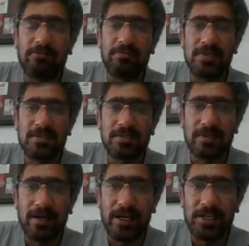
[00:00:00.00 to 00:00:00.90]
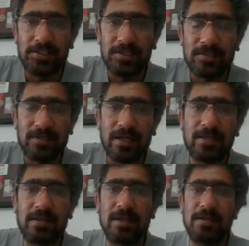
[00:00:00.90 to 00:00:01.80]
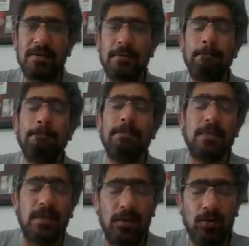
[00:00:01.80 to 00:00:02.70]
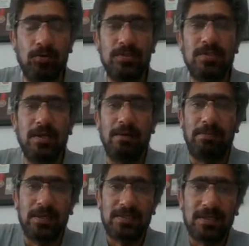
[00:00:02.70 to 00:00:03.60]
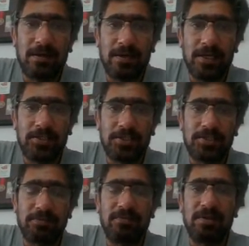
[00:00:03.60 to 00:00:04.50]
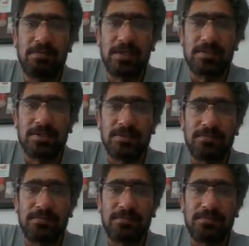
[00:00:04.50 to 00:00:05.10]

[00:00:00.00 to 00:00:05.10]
business relations rather than lose a personal relationship with a person.